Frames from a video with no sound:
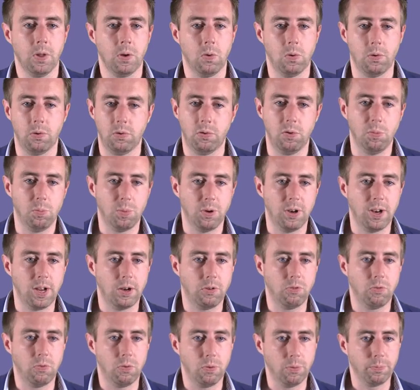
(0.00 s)
or
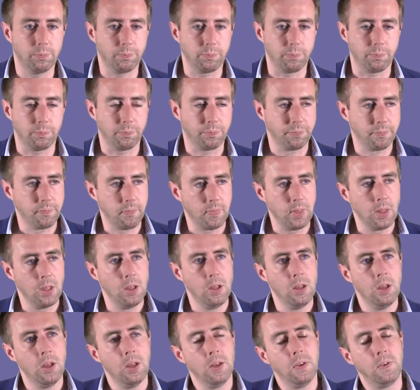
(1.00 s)
supernatural.
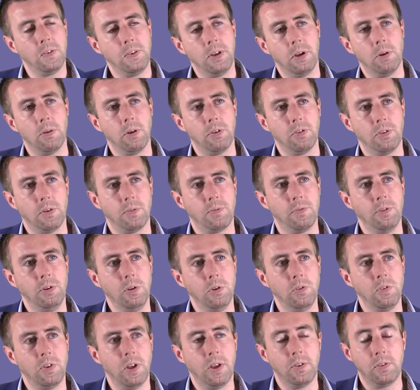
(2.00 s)
Still, it's often
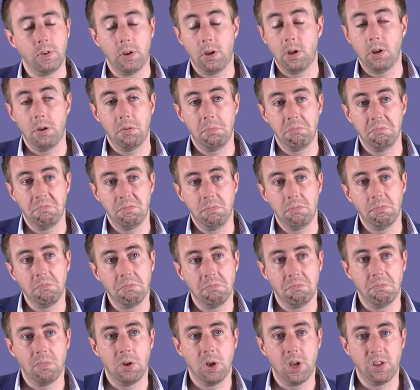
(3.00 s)
used as a
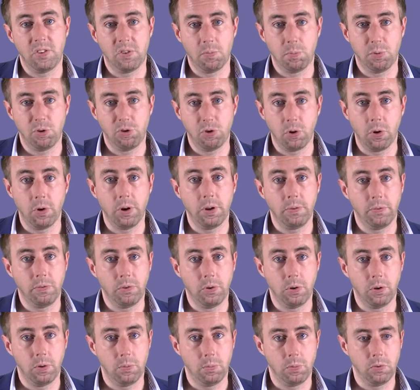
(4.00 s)
pejorative
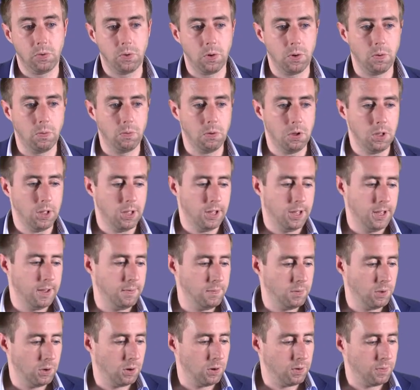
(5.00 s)
term. So
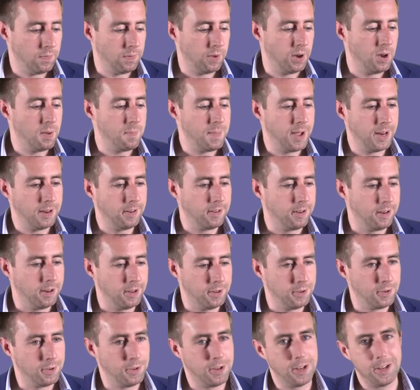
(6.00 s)
if you're a
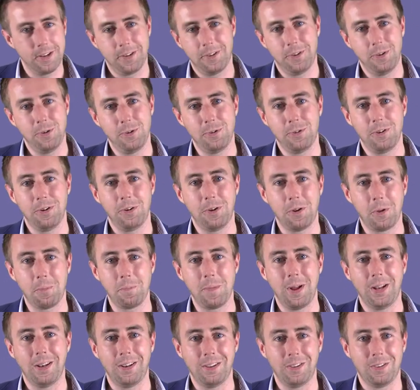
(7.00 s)
fundamentalist, that's usually not
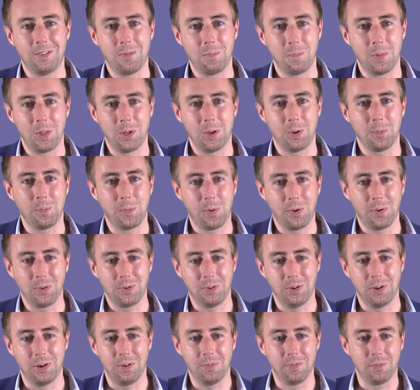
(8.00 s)
meant as something
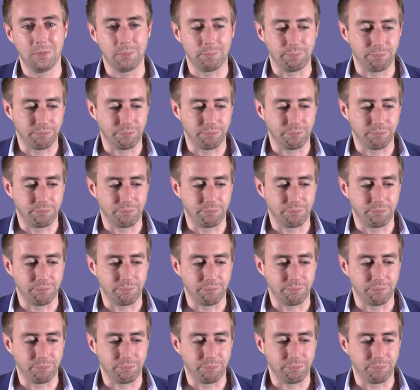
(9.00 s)
positive.